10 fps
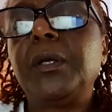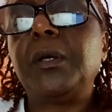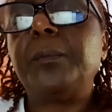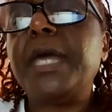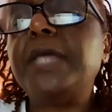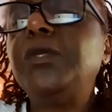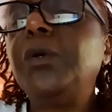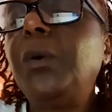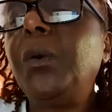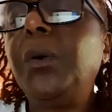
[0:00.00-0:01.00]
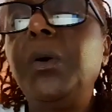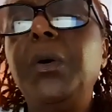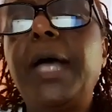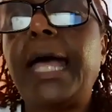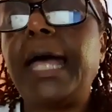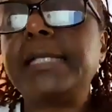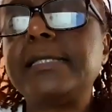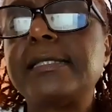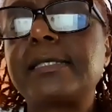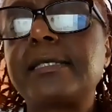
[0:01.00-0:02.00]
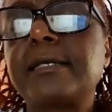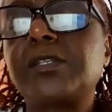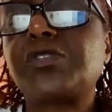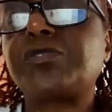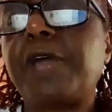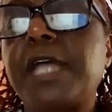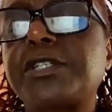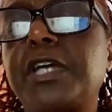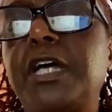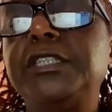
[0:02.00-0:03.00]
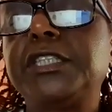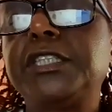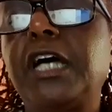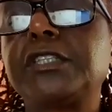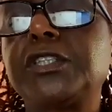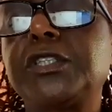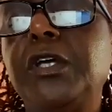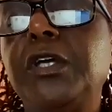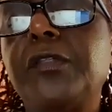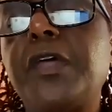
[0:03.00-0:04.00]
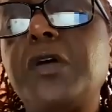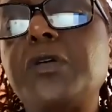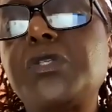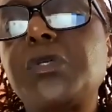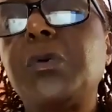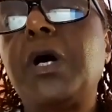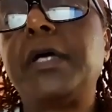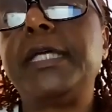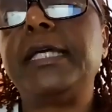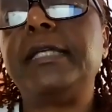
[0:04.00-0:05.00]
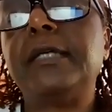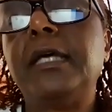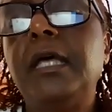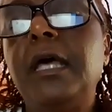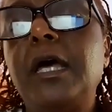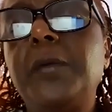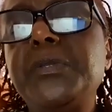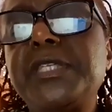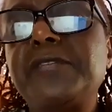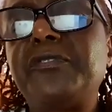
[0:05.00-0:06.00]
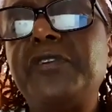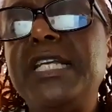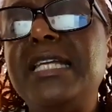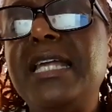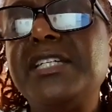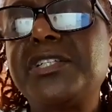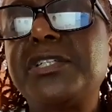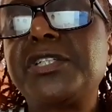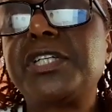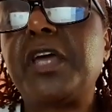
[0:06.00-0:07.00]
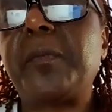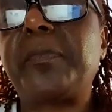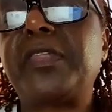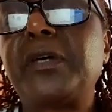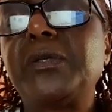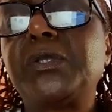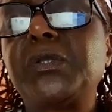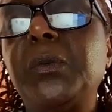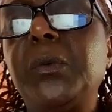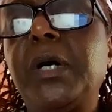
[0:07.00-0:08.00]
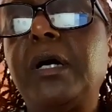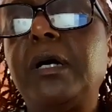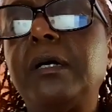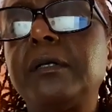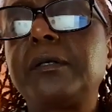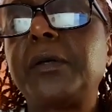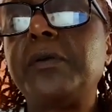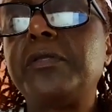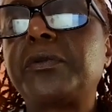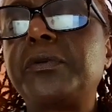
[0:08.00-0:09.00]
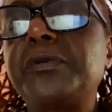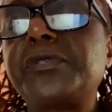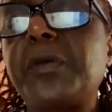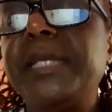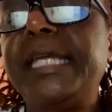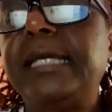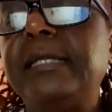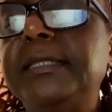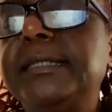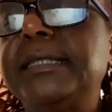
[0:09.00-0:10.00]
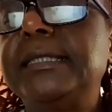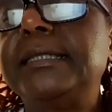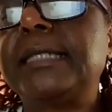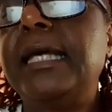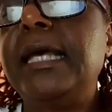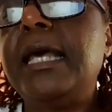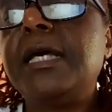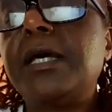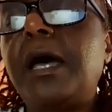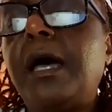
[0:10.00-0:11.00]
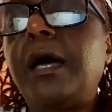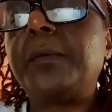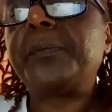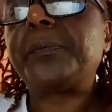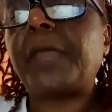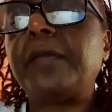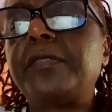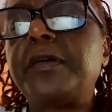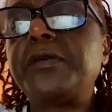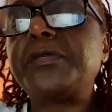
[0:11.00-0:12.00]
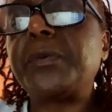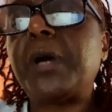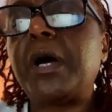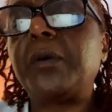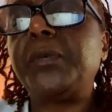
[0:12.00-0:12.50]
may your hands stretch and touch those who are in abusive relationship, those who are going through so many illnesses, those who are